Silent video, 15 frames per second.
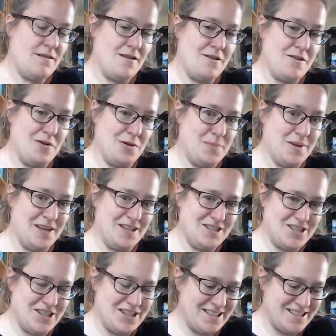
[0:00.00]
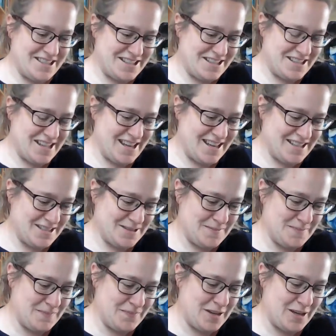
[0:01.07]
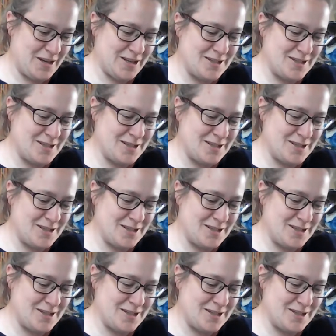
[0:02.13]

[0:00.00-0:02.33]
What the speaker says: "Not much," she said. Her